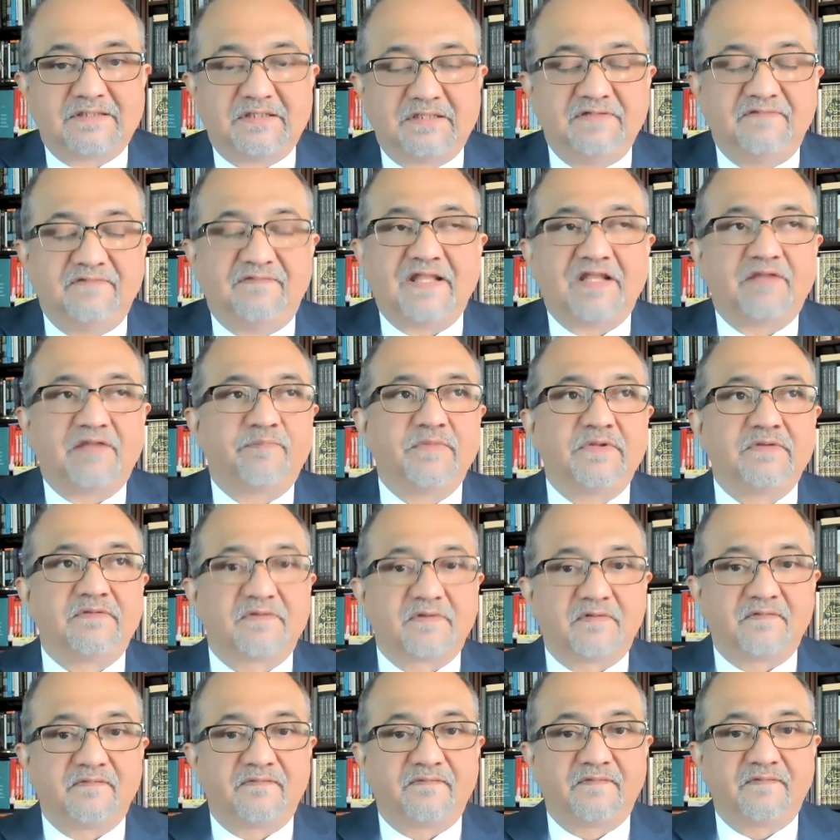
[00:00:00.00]
developments
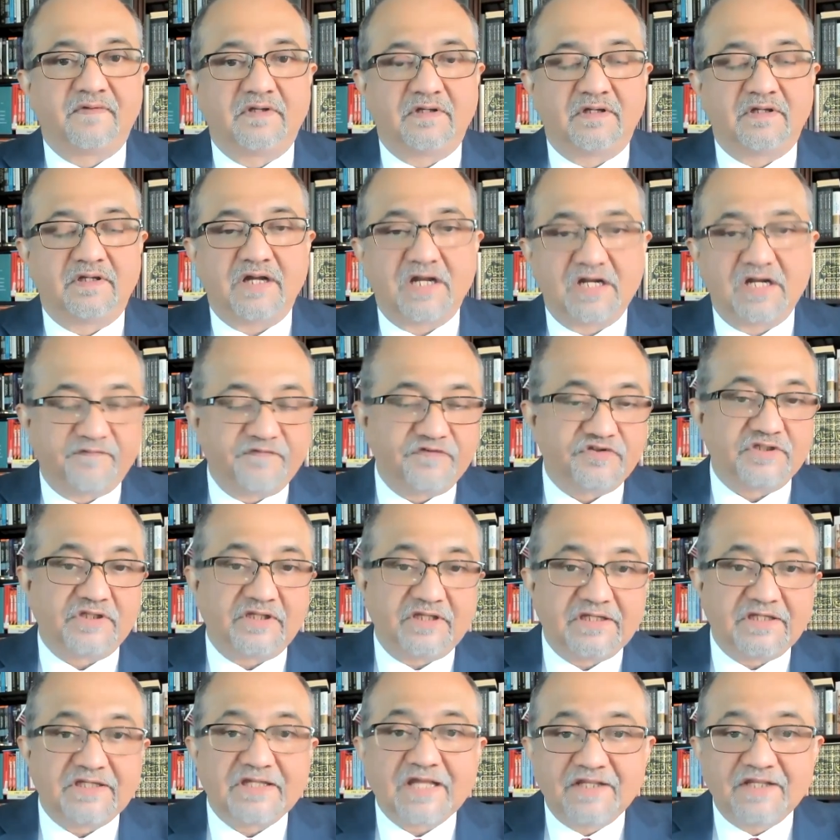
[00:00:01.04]
of artificial
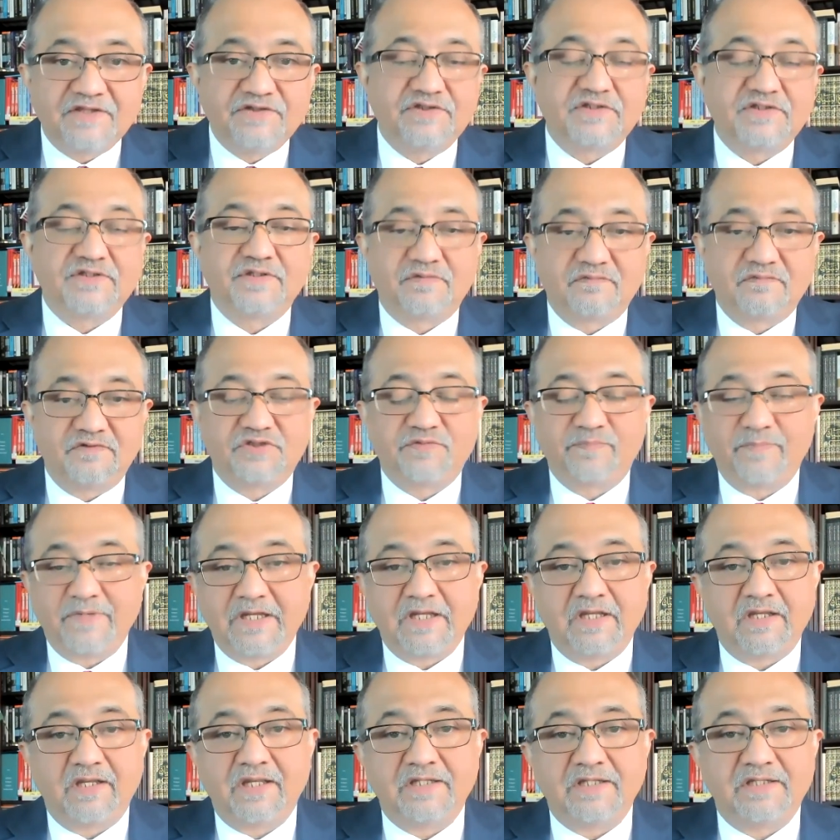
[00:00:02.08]
intelligence, which
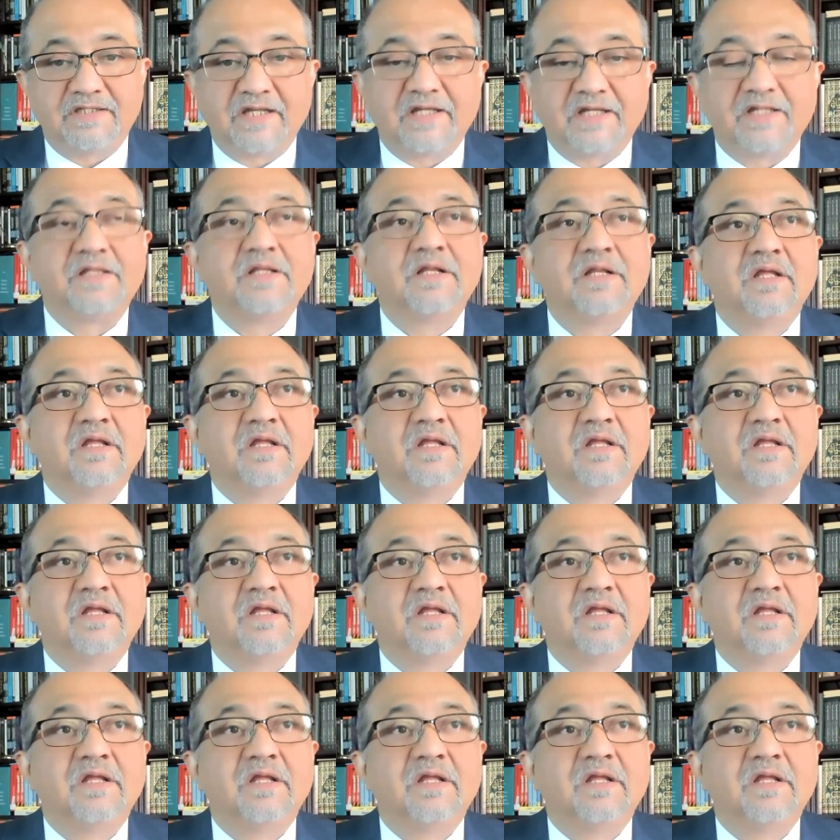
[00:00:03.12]
may entail